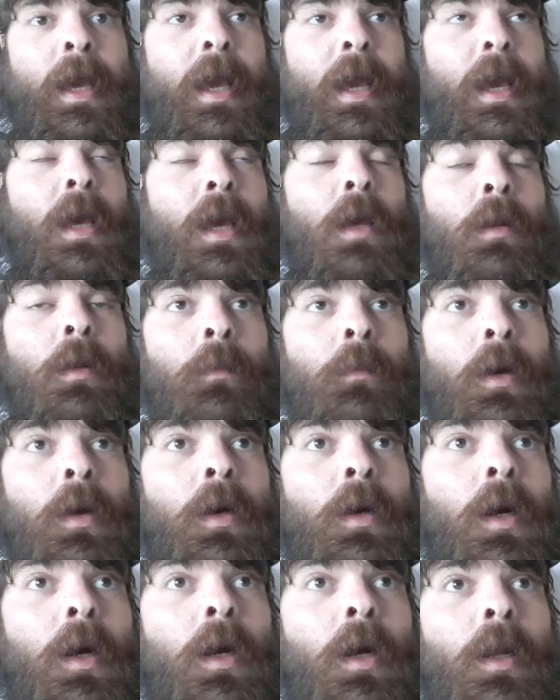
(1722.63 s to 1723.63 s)
And
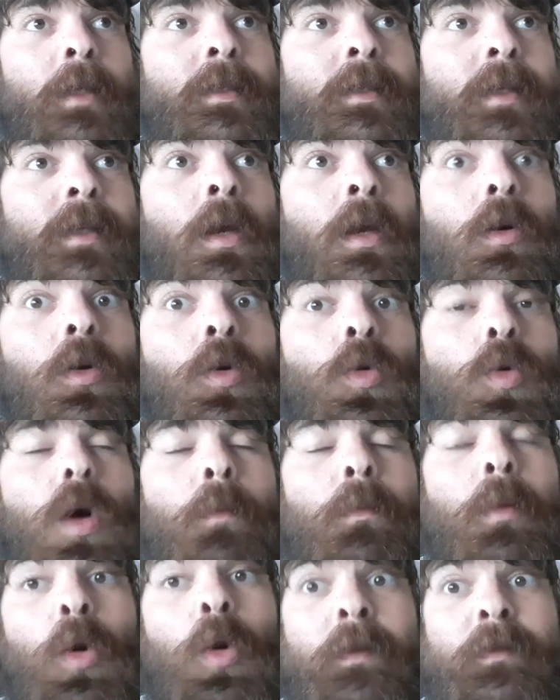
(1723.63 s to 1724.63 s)
let's see, a
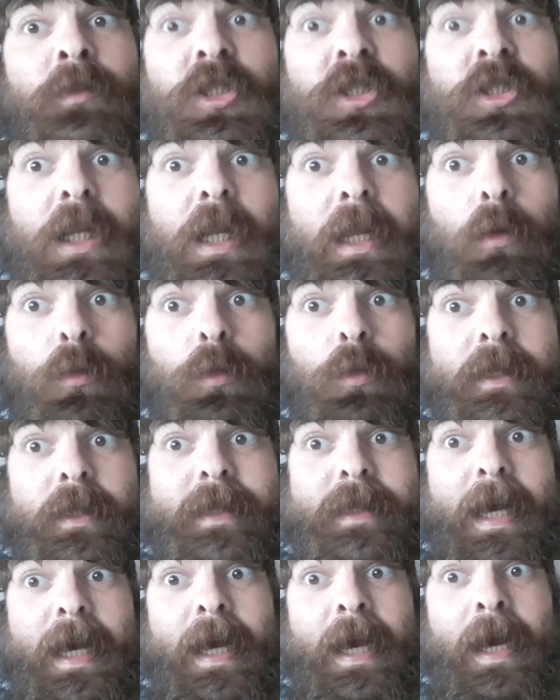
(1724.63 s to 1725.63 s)
bowl of chili on the
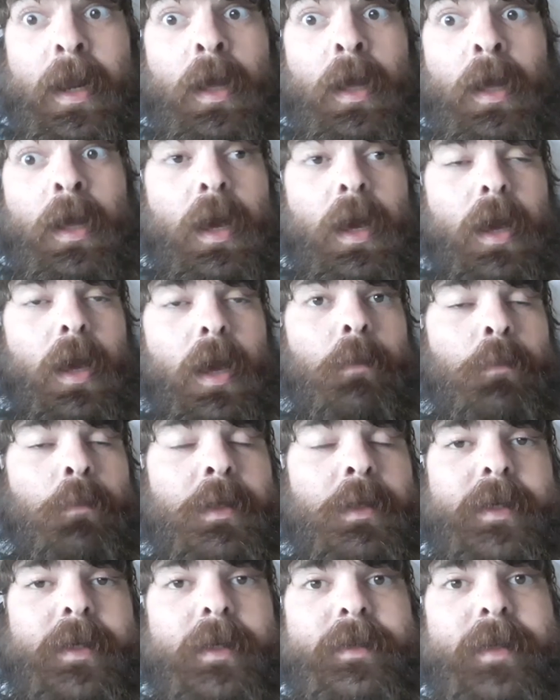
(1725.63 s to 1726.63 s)
side and
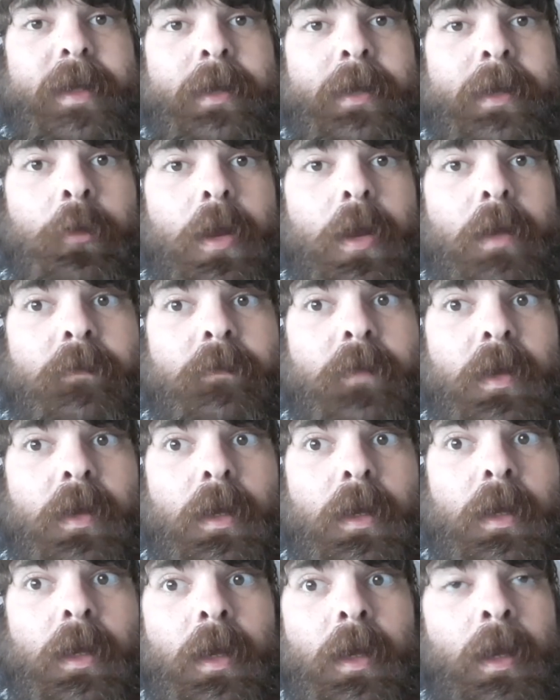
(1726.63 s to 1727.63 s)
biscuits and
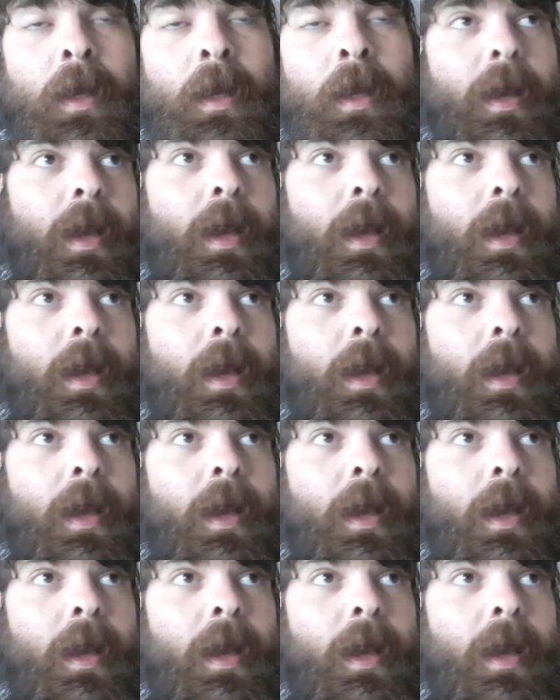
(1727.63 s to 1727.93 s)
gravy.